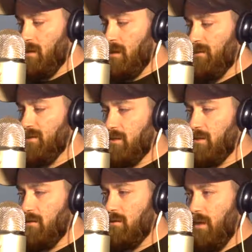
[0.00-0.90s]
This
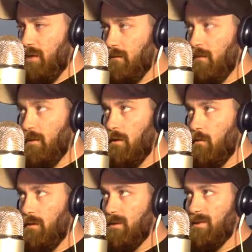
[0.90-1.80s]
could have been,
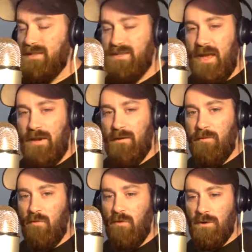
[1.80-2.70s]
one of the
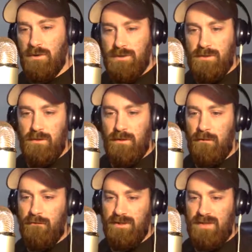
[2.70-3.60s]
stand-up wars
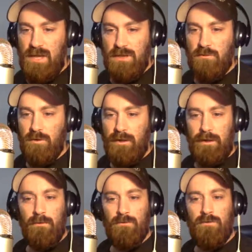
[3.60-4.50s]
of the
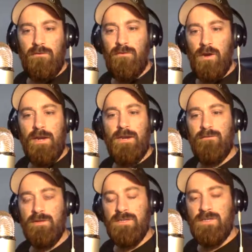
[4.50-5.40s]
century. Two very
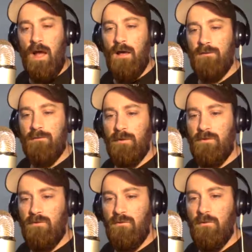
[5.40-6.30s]
different styles, but
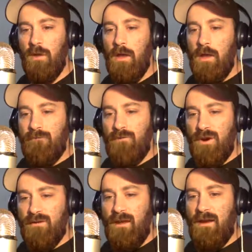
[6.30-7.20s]
two
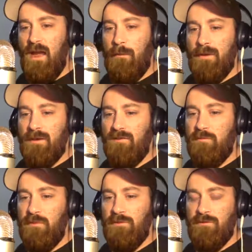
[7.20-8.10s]
very dynamic,
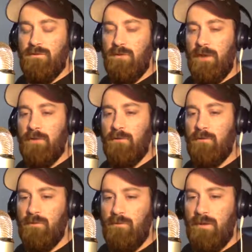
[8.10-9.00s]
explosive strikers
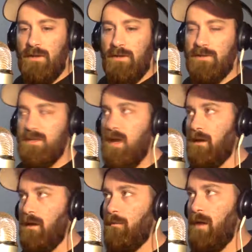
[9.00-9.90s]
with ridiculous
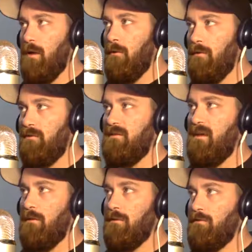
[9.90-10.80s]
knockout power. This is
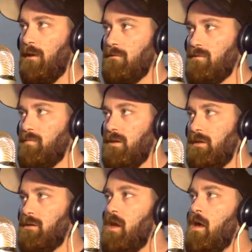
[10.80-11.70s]
how this fight was
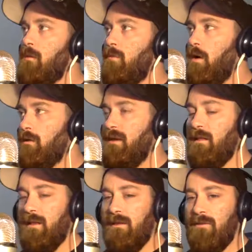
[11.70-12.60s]
built. Paul
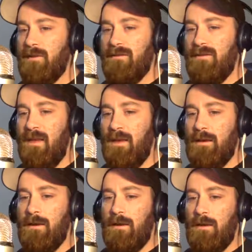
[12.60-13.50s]
Daly even
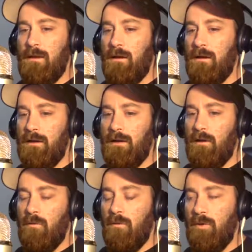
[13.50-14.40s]
said,
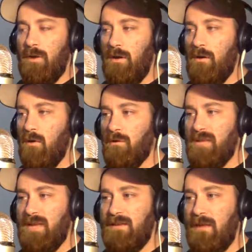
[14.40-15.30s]
we'll put a no
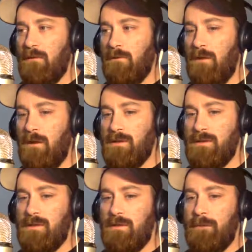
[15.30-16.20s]
takedown
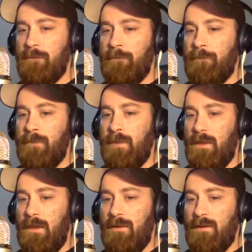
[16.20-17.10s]
clause
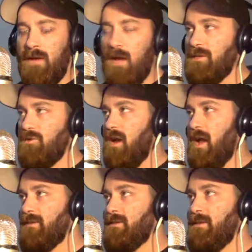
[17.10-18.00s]
in the
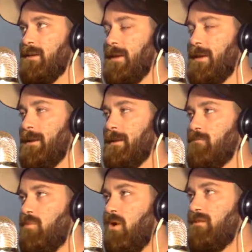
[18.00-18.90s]
contract,
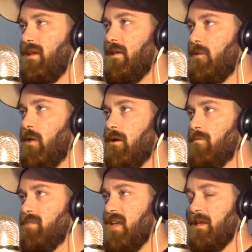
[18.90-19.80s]
and Paul Daly wound
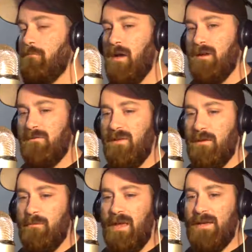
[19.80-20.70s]
up taking Michael
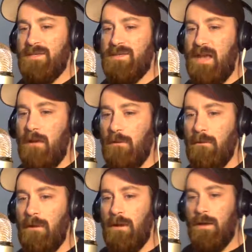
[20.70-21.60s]
Venom Page down.
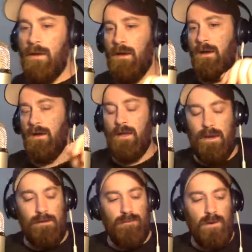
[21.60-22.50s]

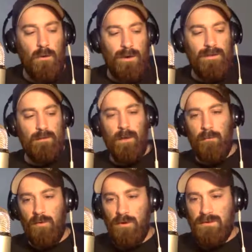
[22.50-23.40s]
If you know anything
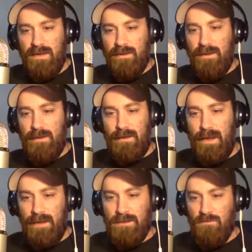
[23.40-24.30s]
about Paul Daly, he
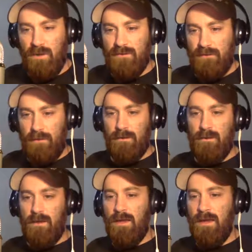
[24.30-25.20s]
hates wrestling.
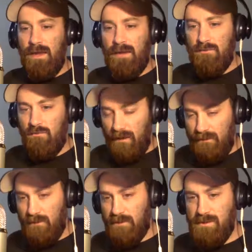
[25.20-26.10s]
He hates
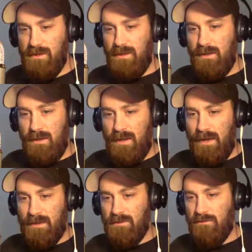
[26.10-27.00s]
wrestlers. He
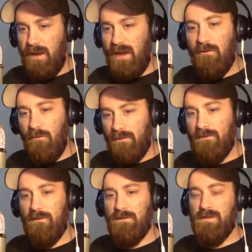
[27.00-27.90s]
hates fighting
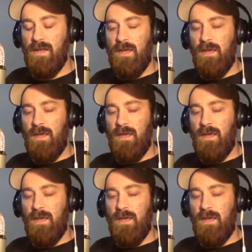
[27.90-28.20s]
wrestlers.